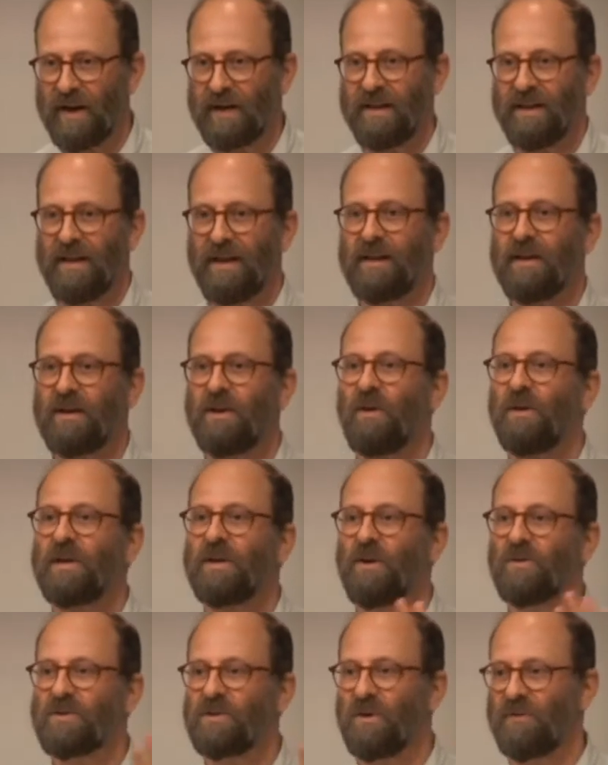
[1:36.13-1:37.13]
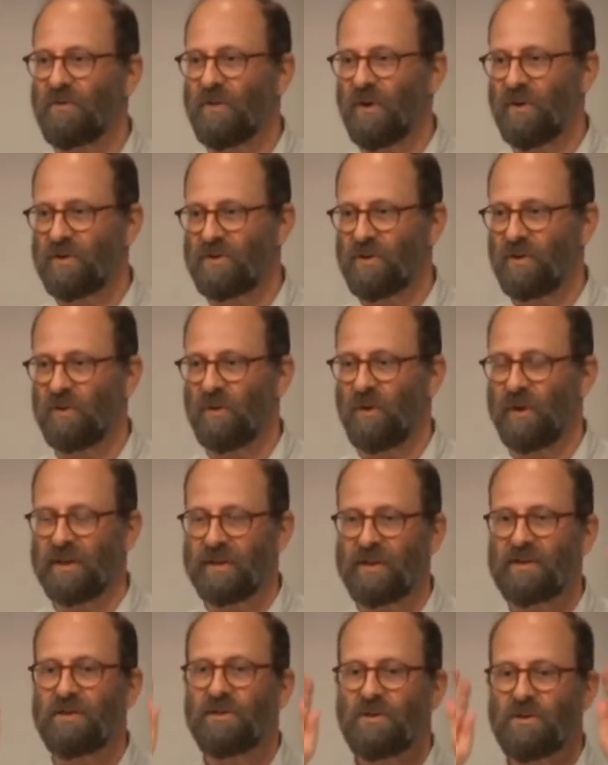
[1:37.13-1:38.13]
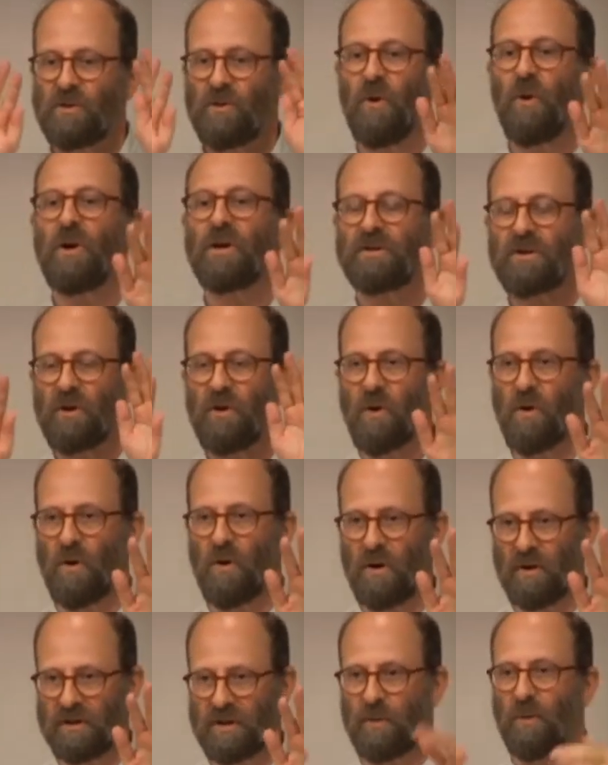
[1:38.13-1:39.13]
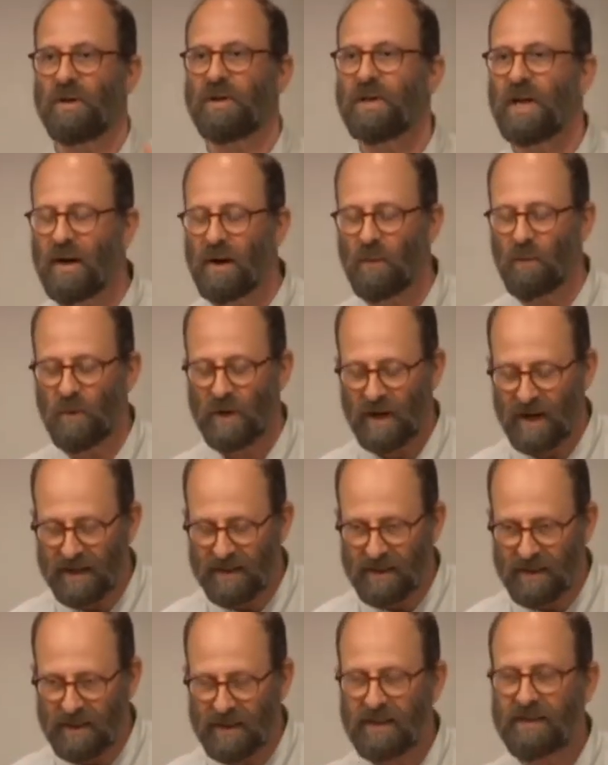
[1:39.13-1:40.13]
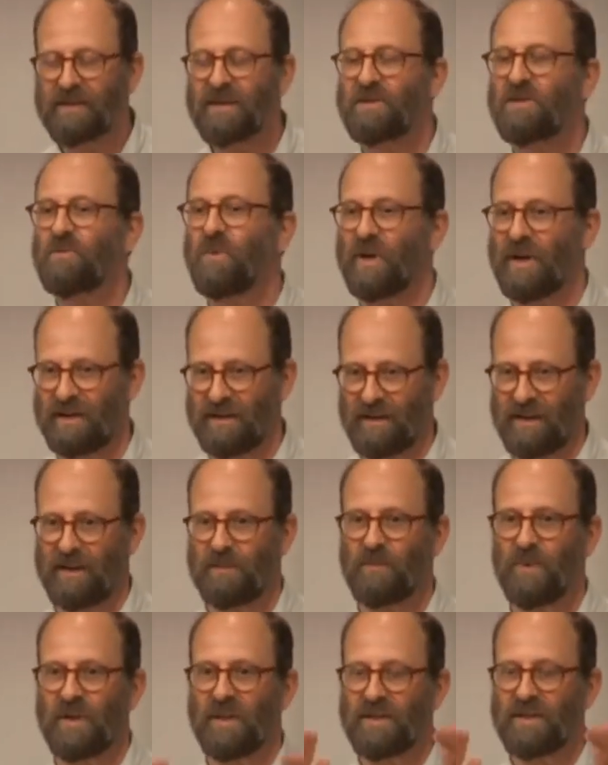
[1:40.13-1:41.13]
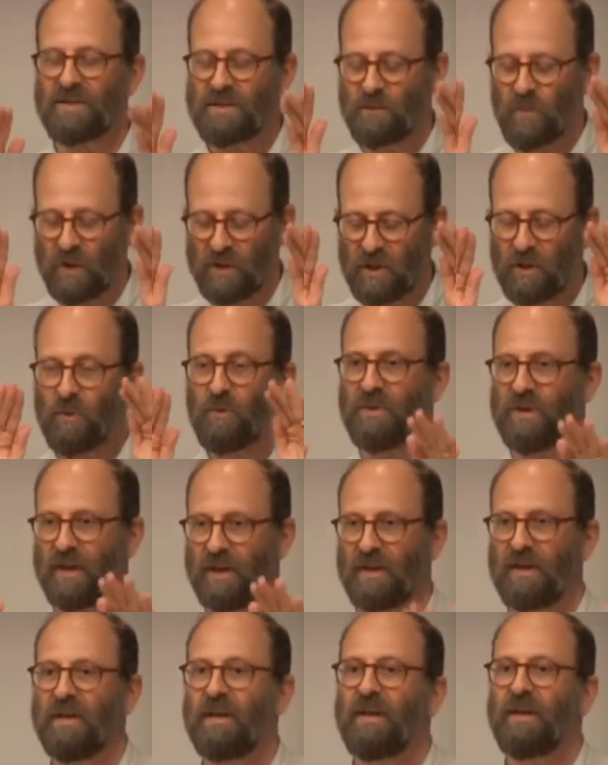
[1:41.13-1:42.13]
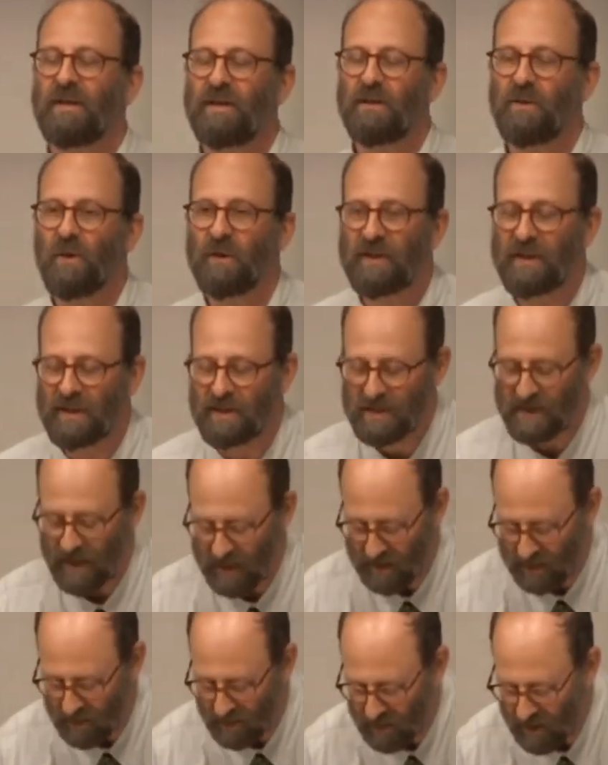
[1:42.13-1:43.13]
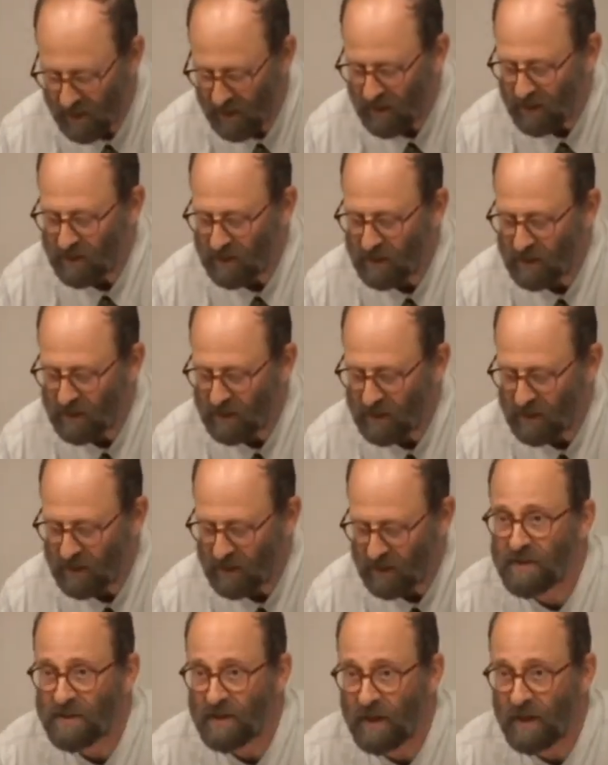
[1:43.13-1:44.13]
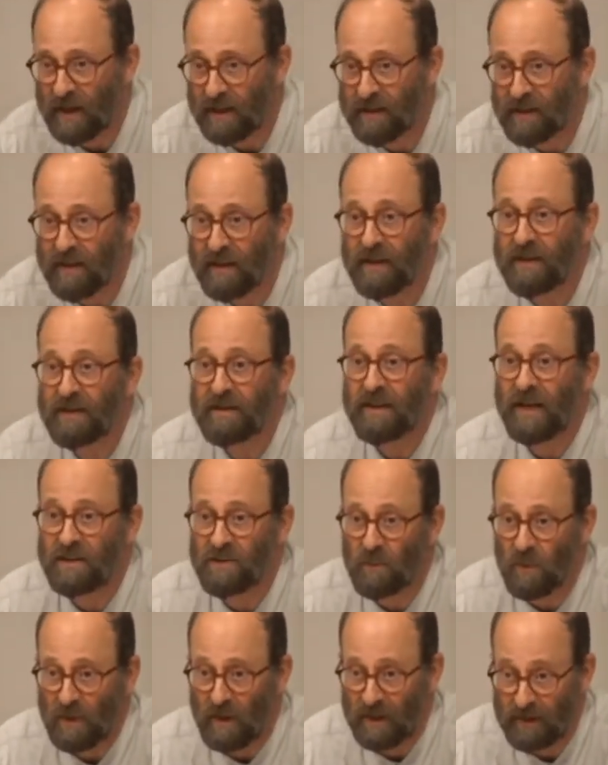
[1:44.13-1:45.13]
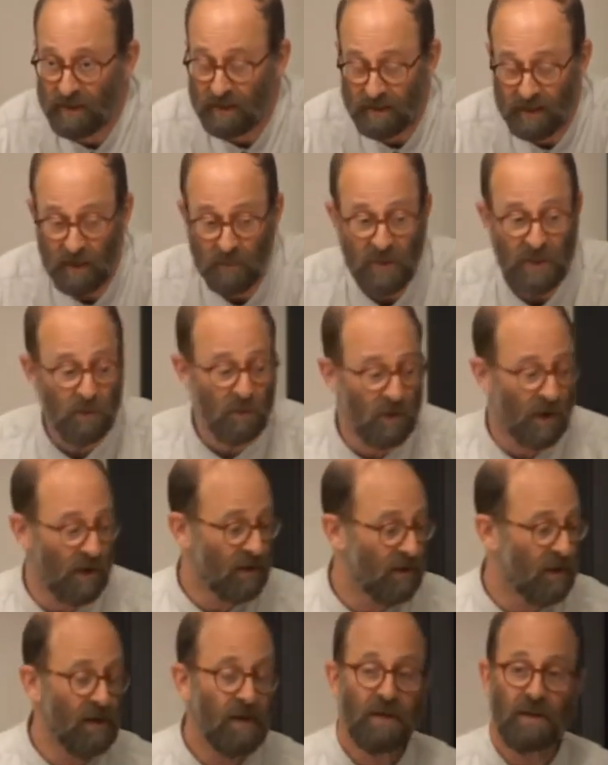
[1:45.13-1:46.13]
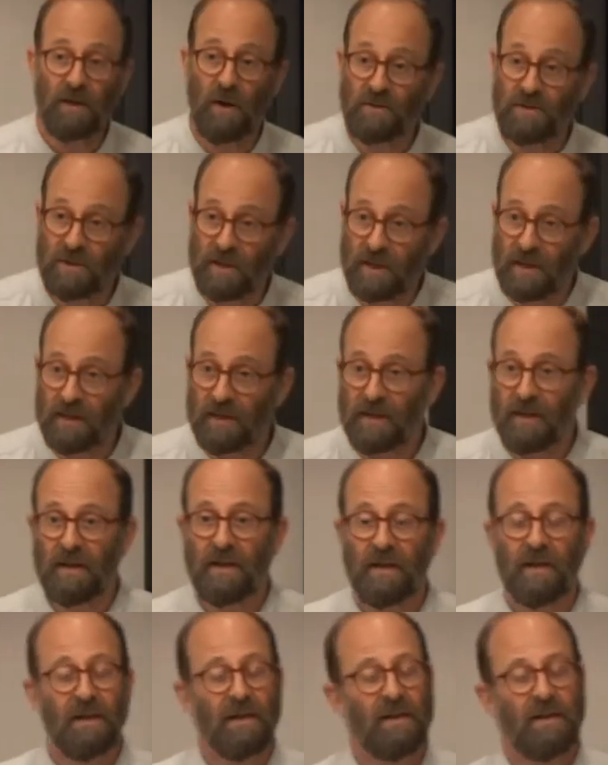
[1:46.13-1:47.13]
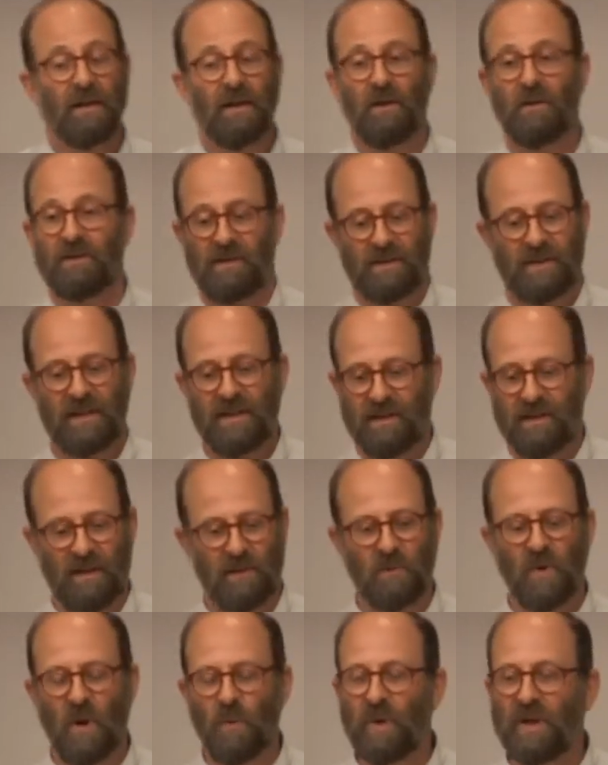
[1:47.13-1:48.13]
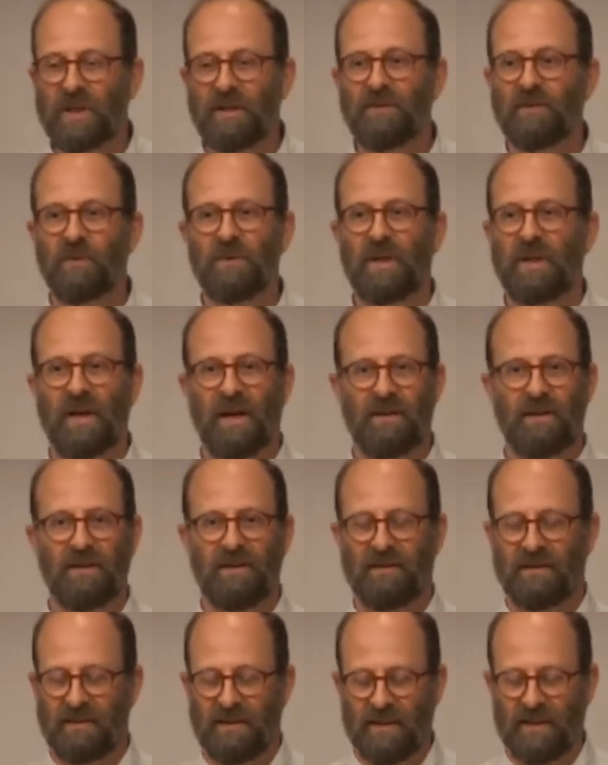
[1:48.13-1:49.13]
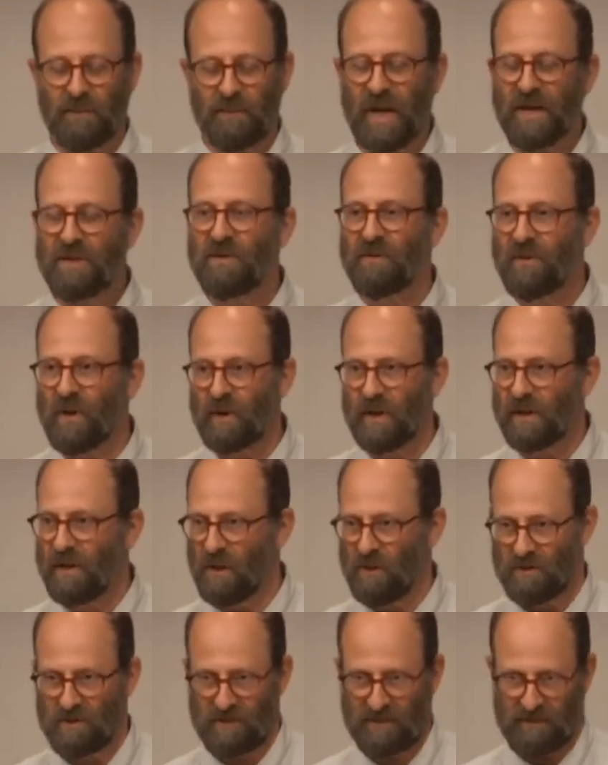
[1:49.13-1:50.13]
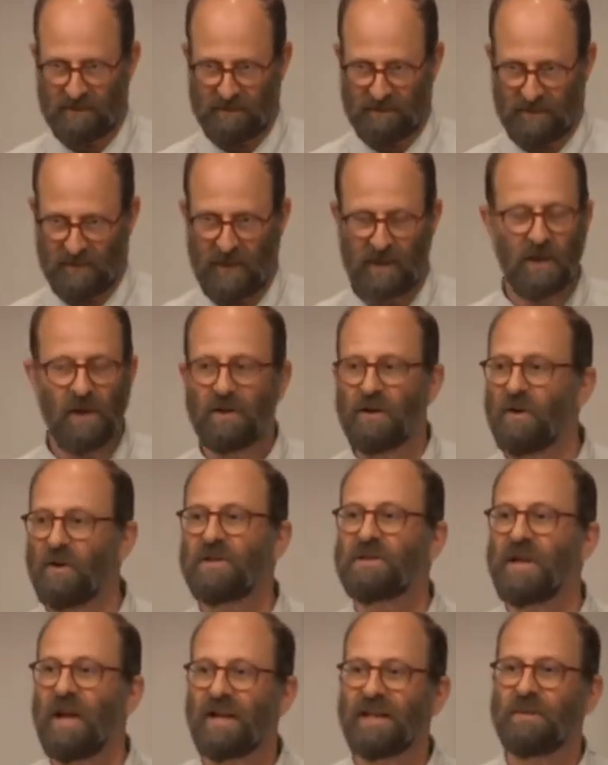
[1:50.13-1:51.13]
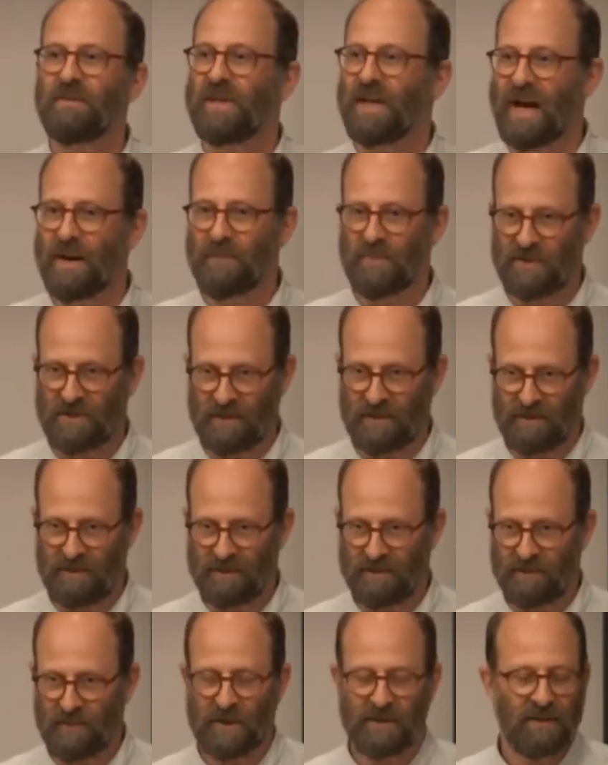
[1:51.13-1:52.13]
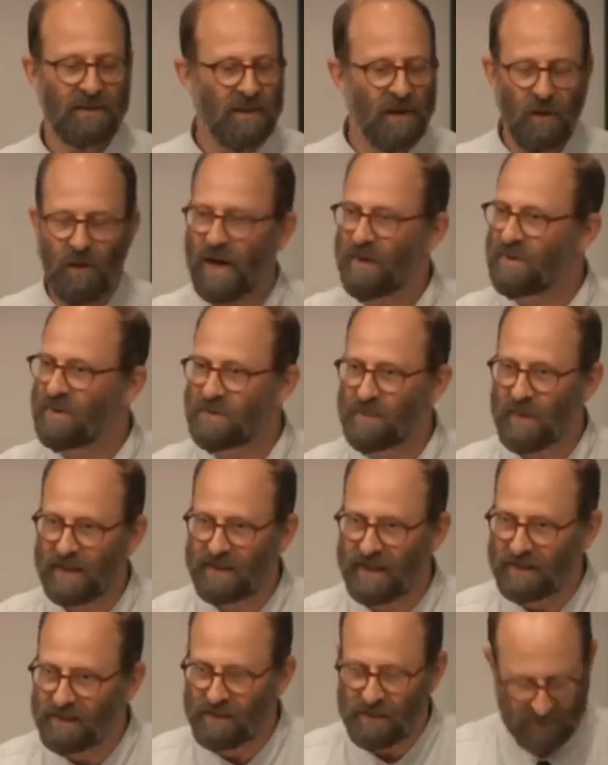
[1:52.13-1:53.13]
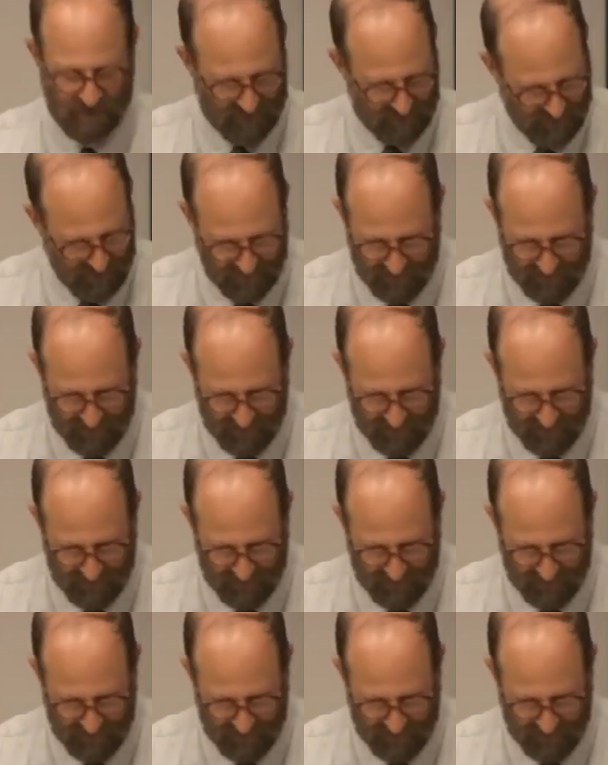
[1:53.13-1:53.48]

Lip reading: I can only go so far as your lawyer. This is your call. You want to know what I think? This is what I think, but it's what you think. You're the executor. You have to decide. That's what I think. Now, meanwhile, Yossi, you know, what we lived through together, it makes you very close. Yossi's telling him the opposite, but, you know, I respect that too.